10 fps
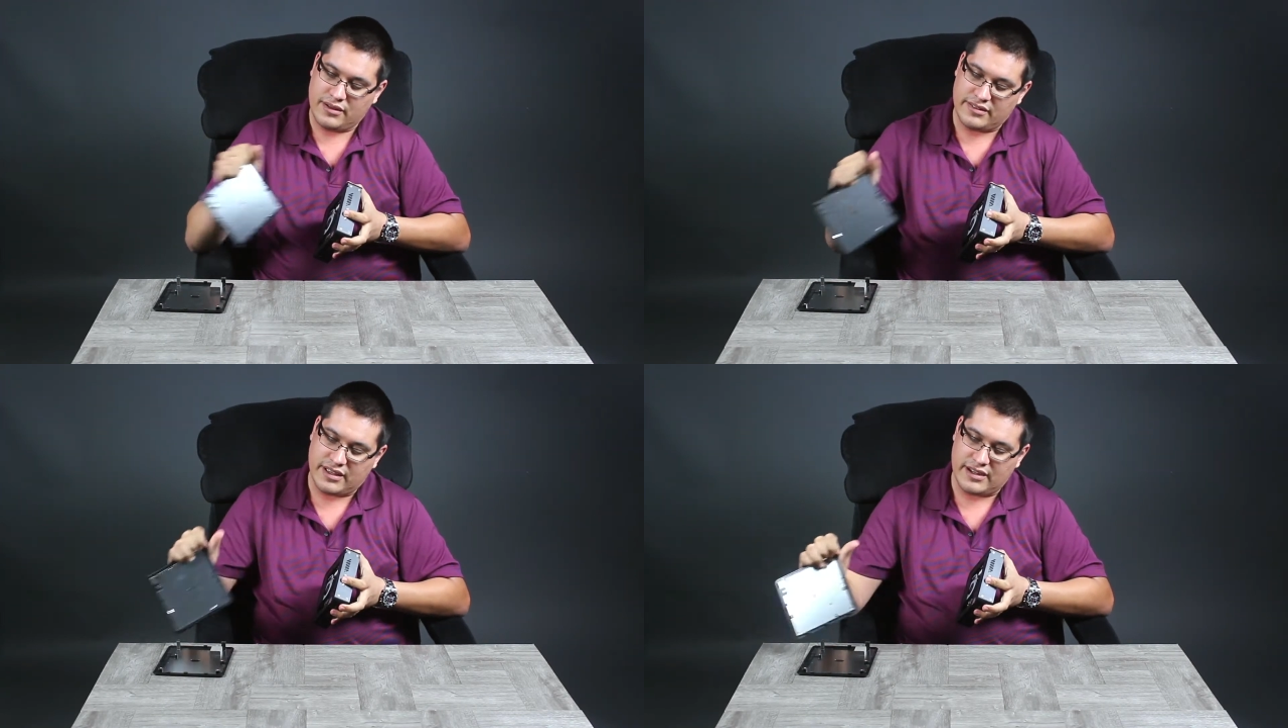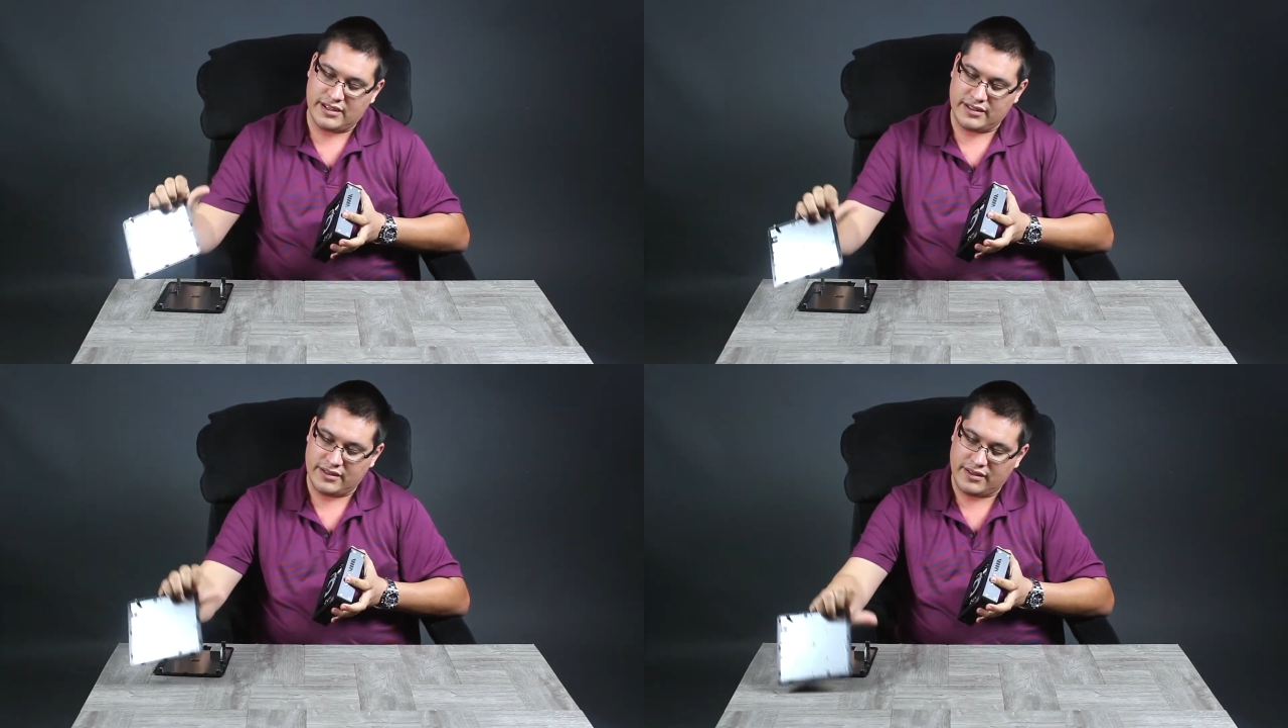
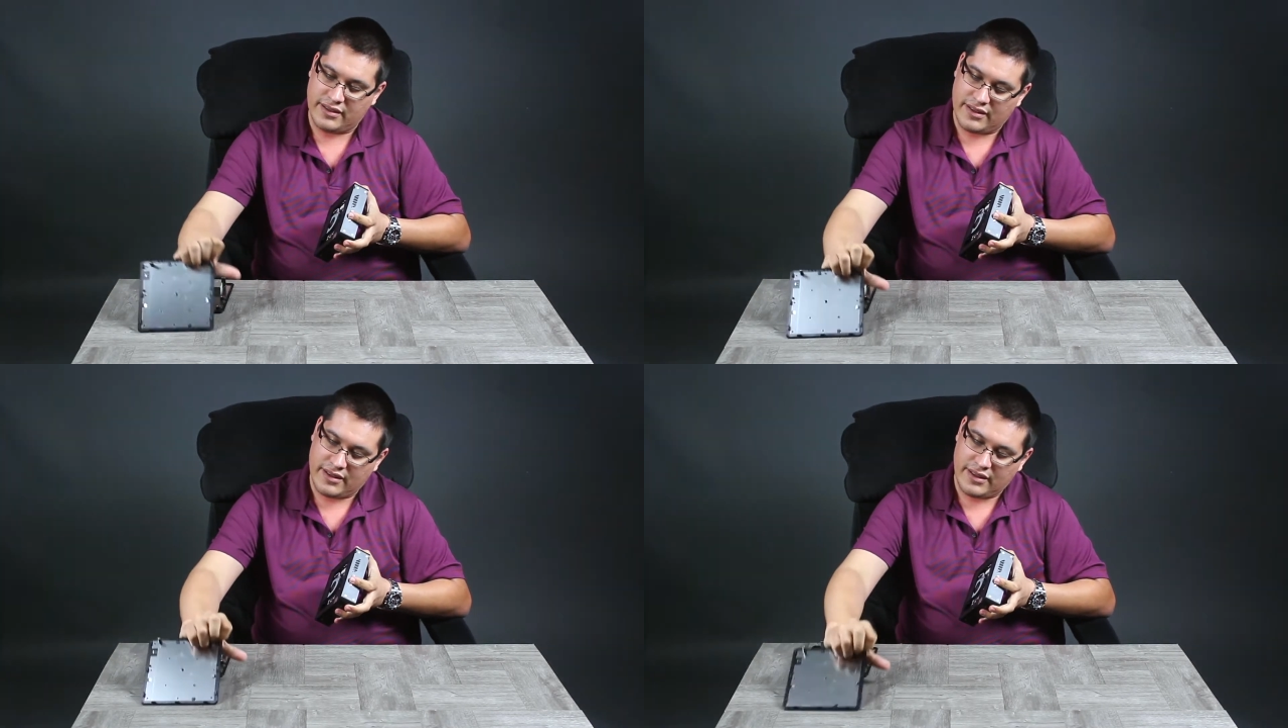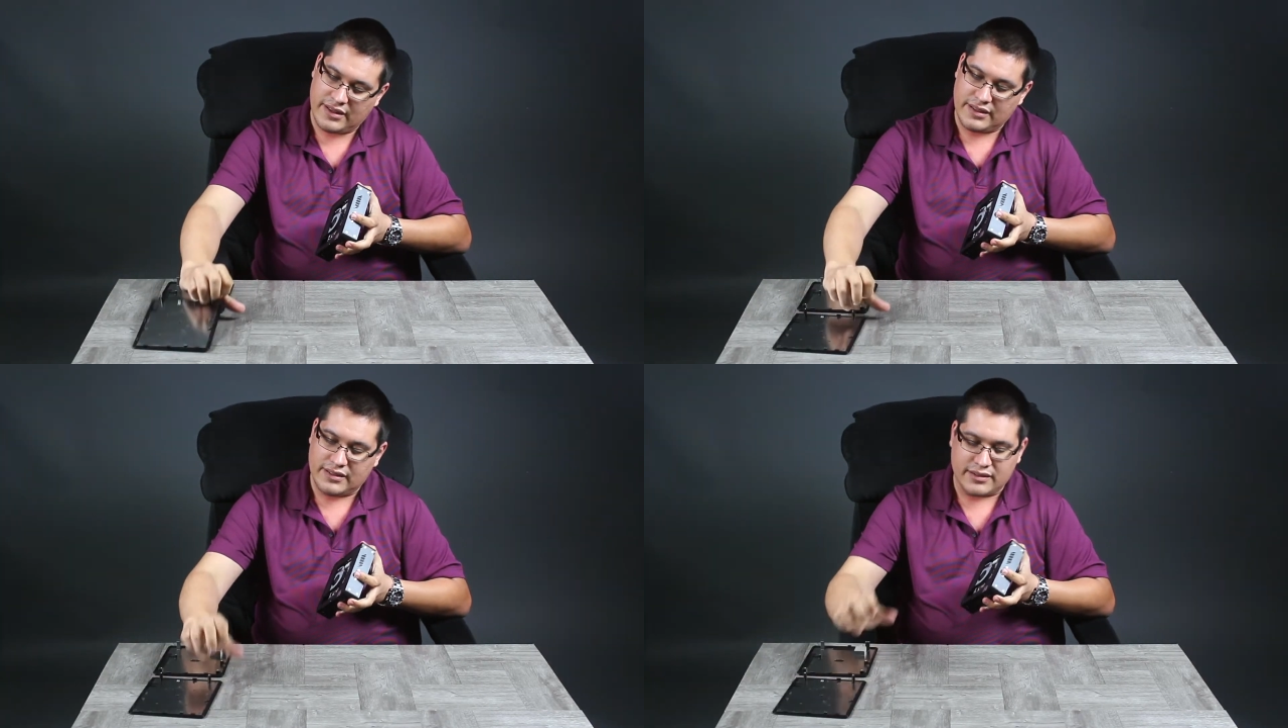ta-da,
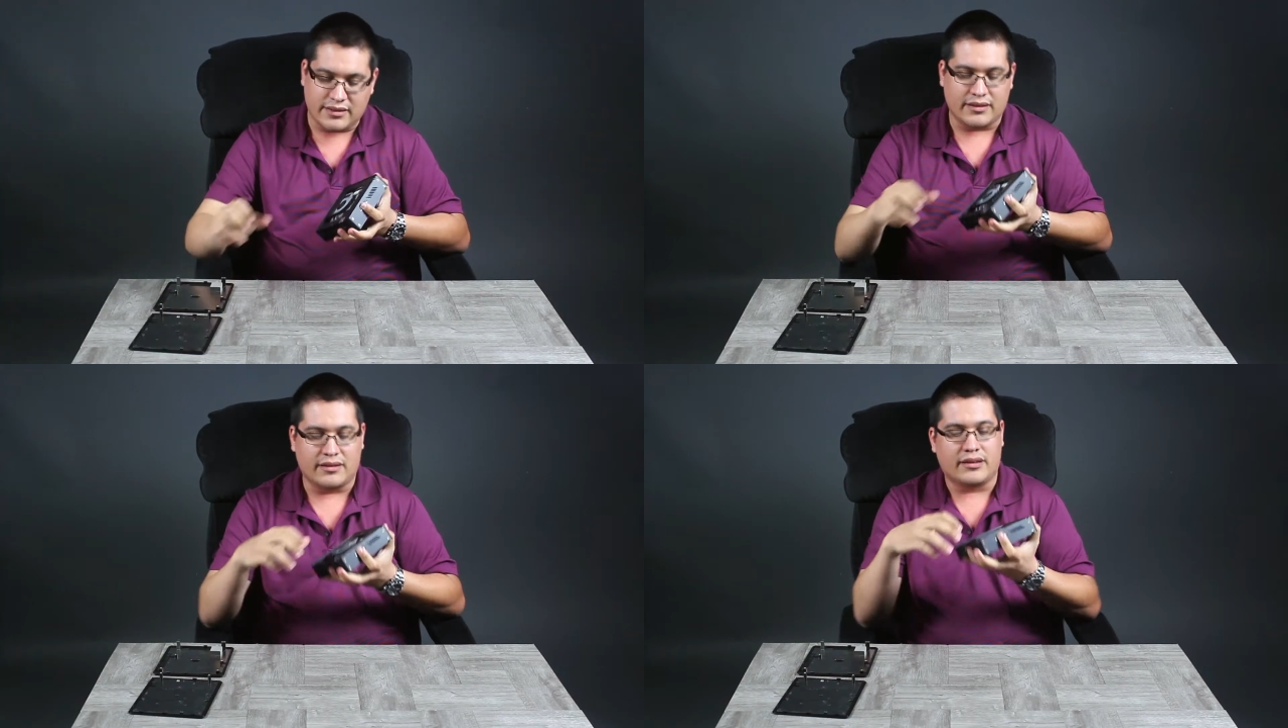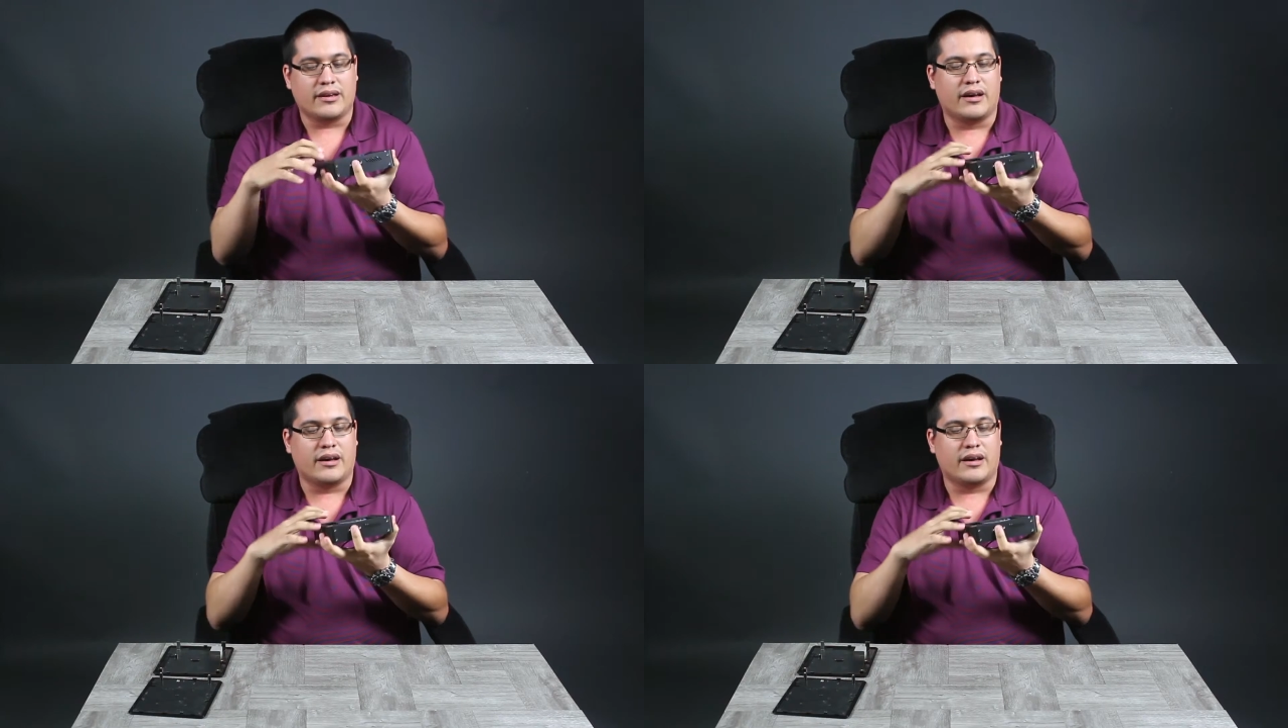the